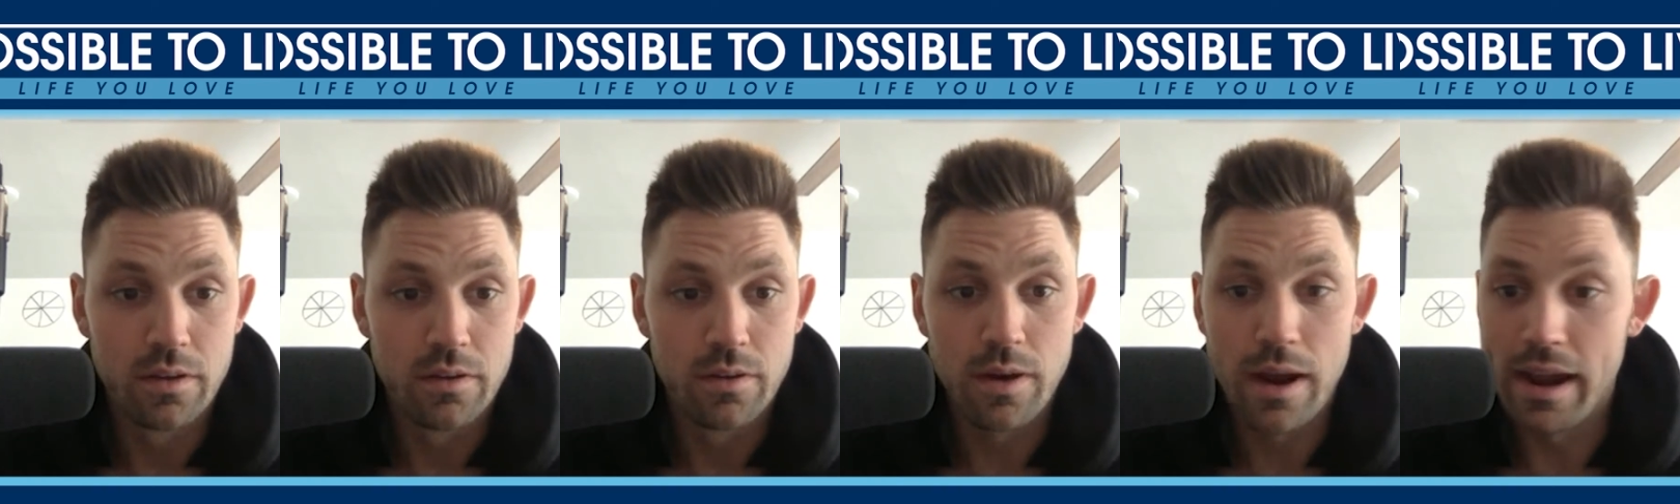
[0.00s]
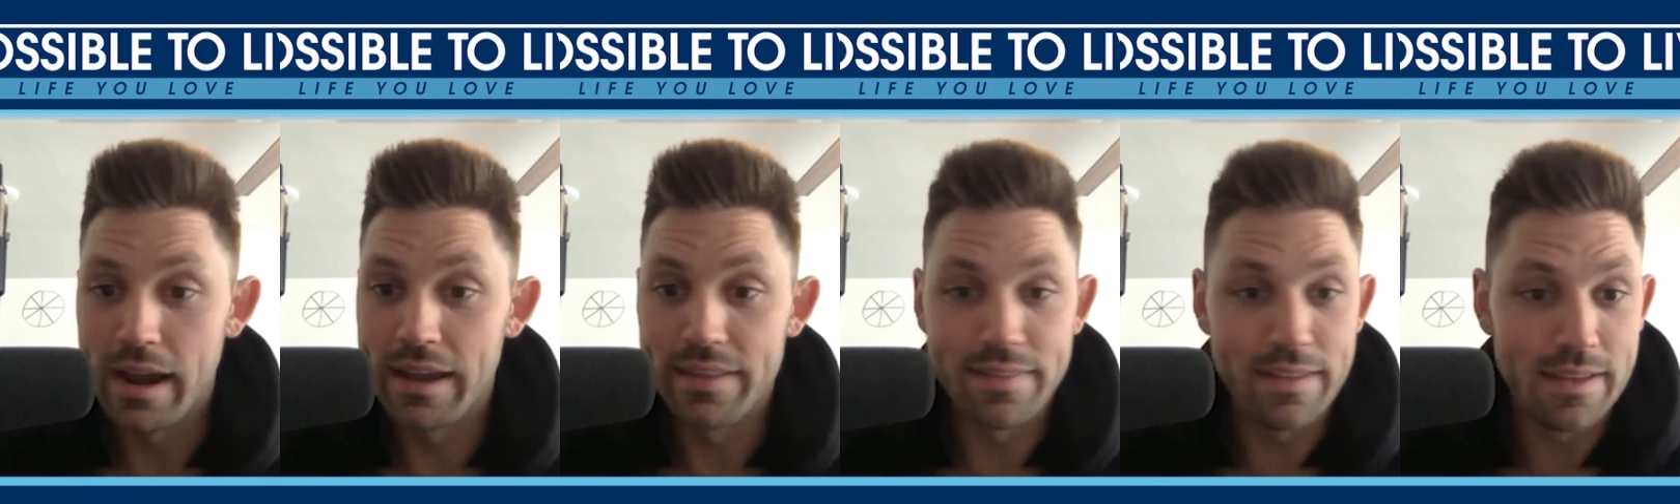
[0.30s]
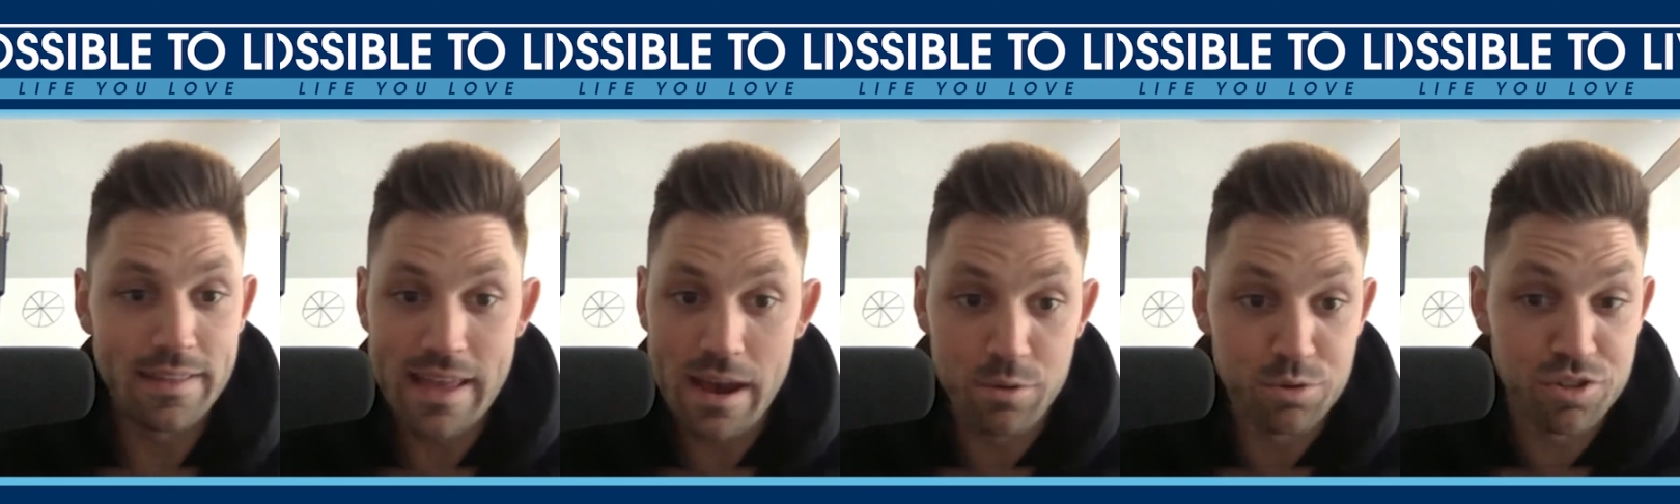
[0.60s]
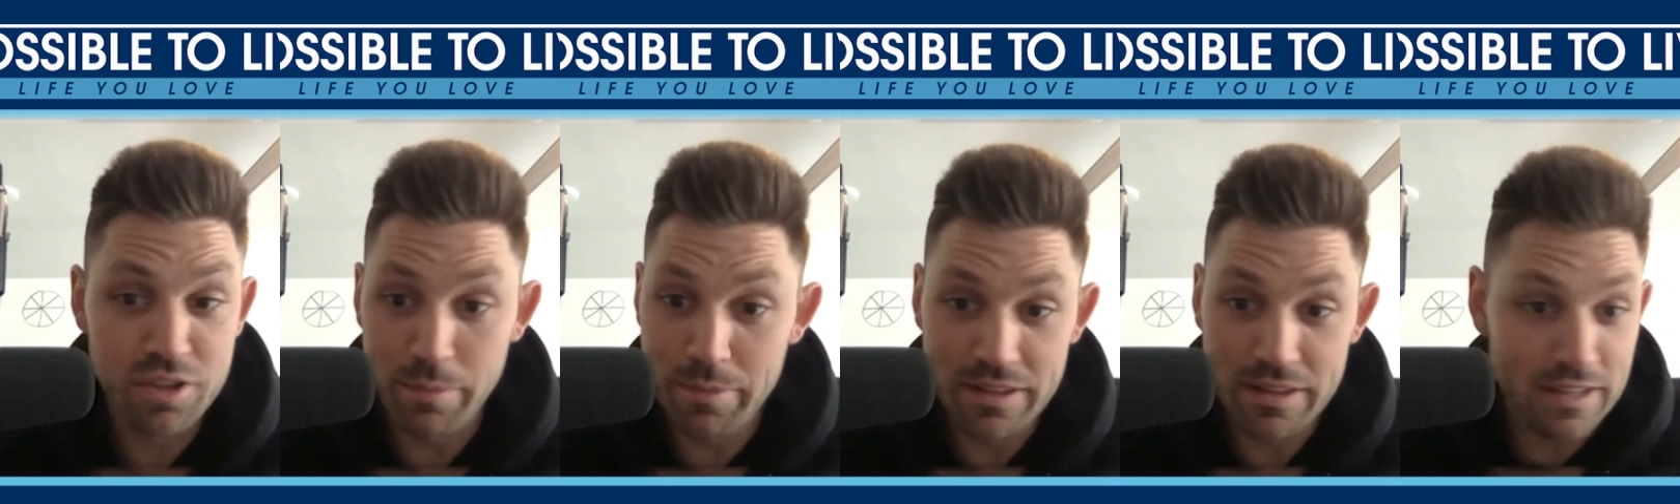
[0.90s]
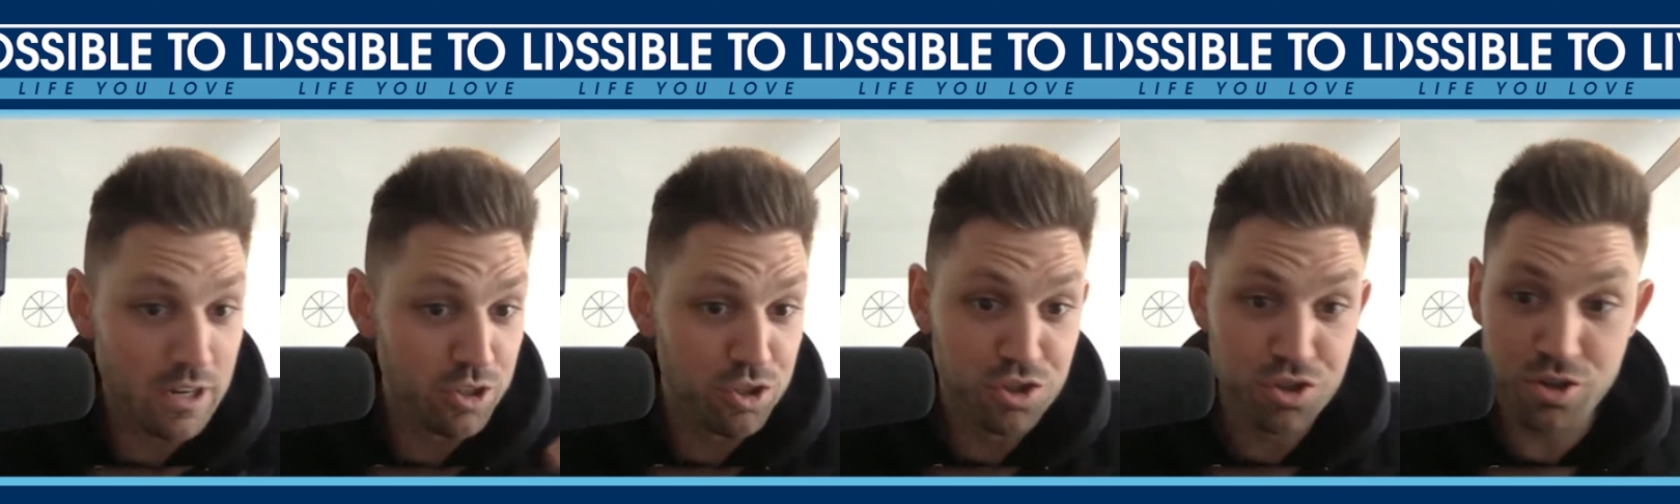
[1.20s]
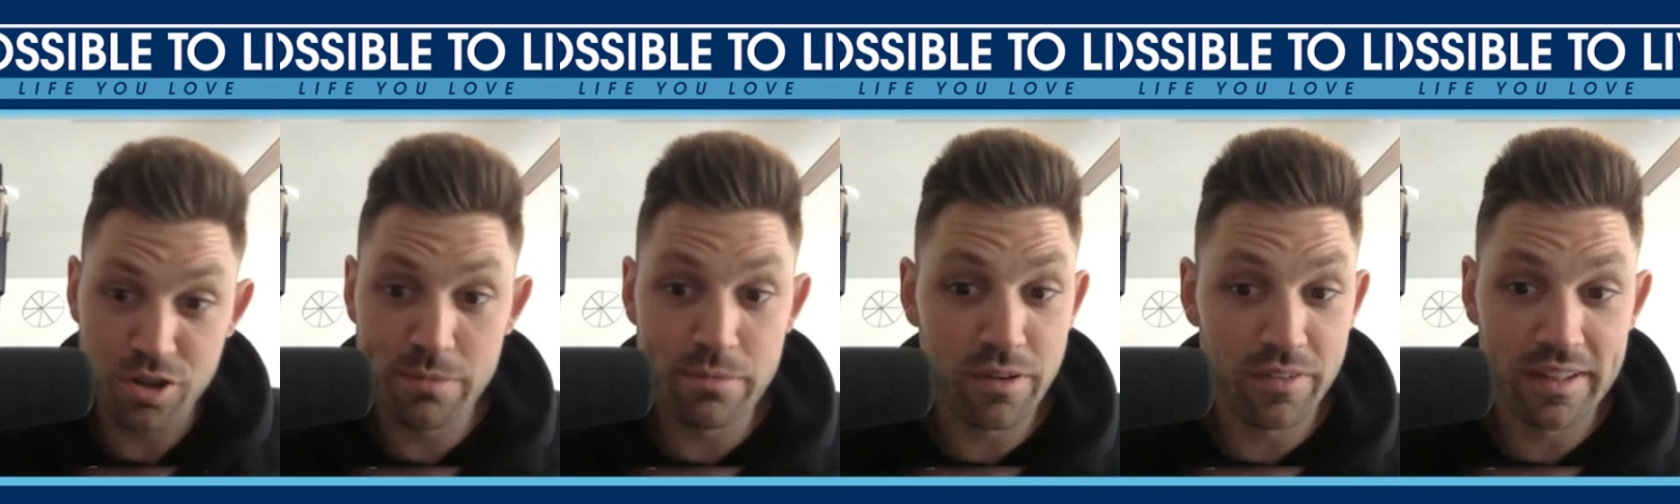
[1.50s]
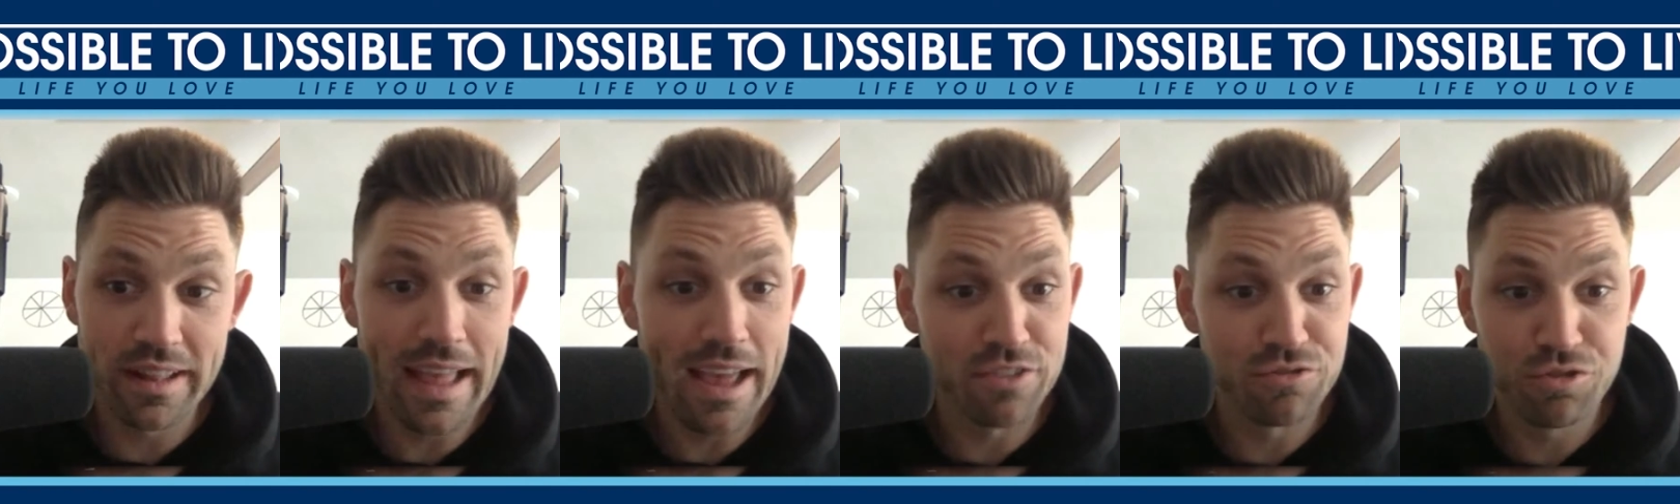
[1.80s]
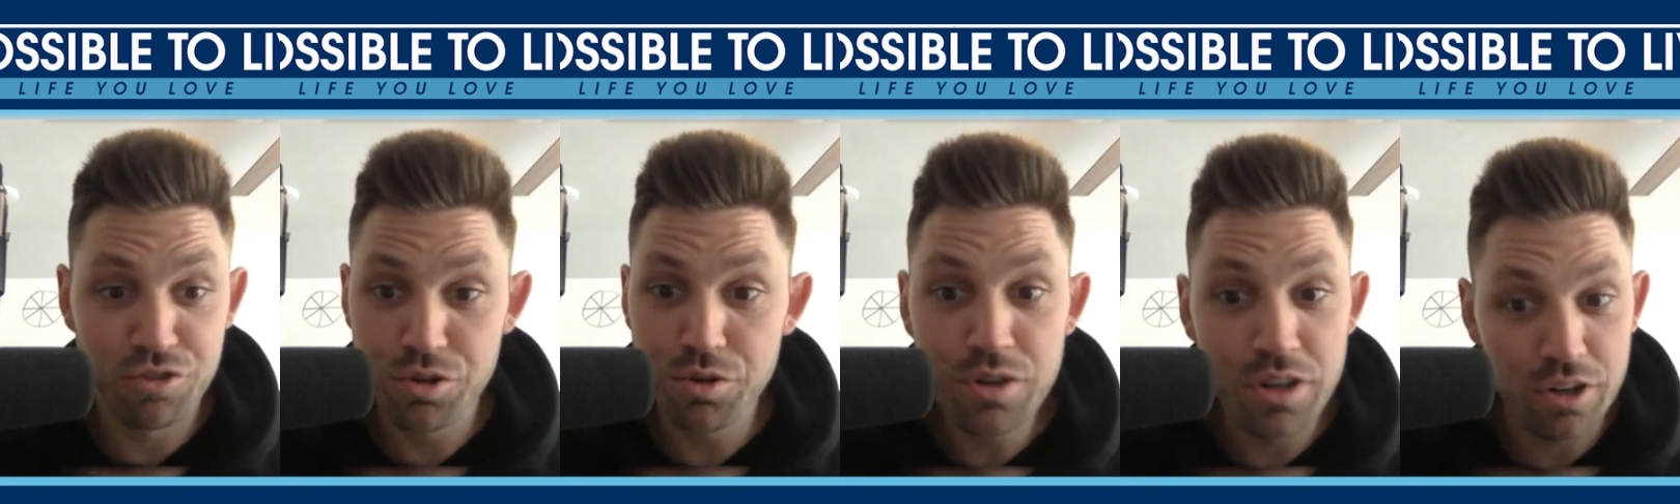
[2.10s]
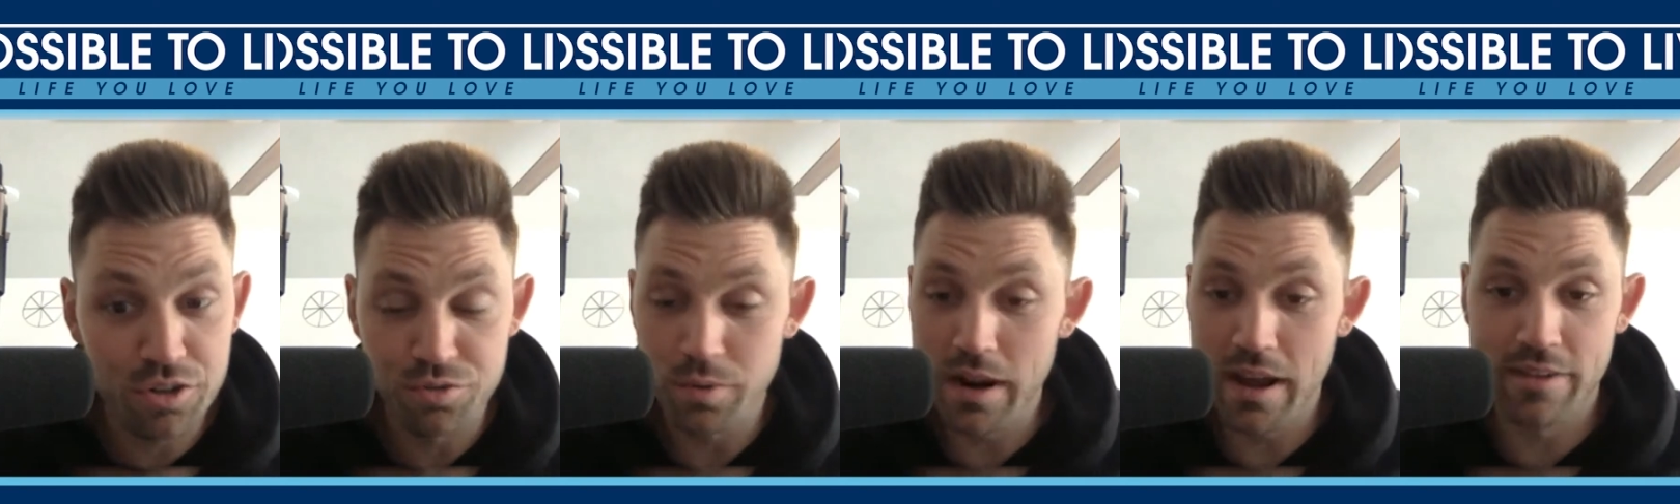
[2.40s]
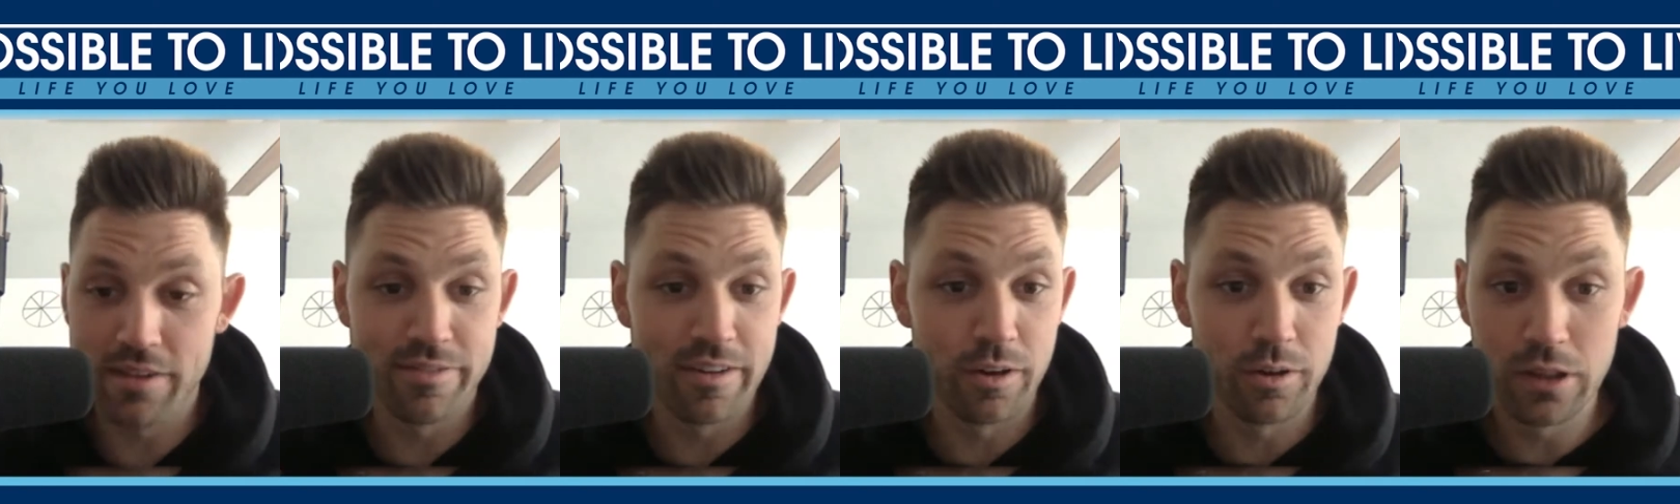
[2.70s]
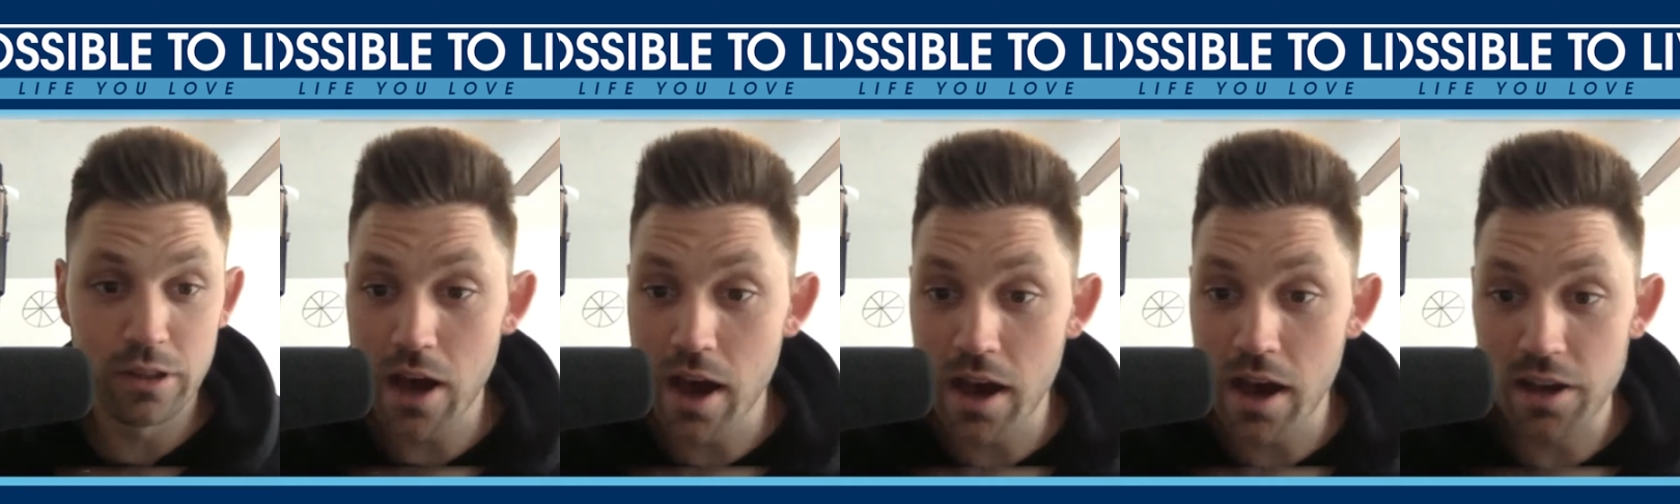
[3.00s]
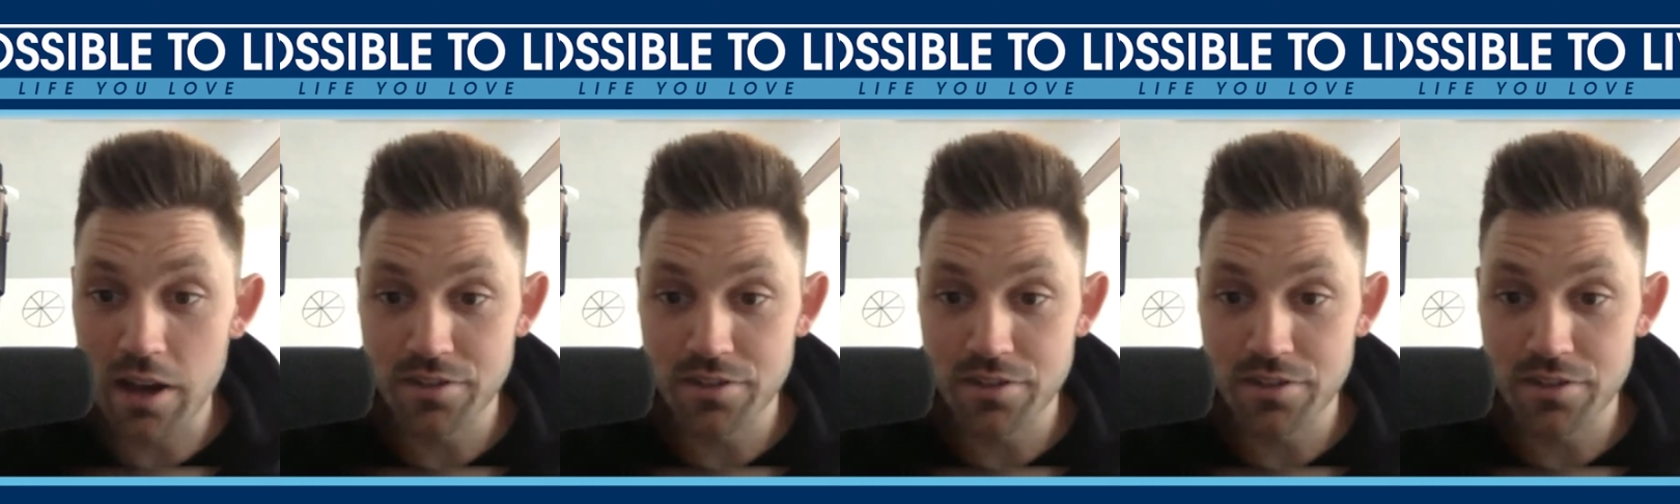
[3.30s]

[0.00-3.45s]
Right. And that was something that had streamed over the last 2 years when I felt lost.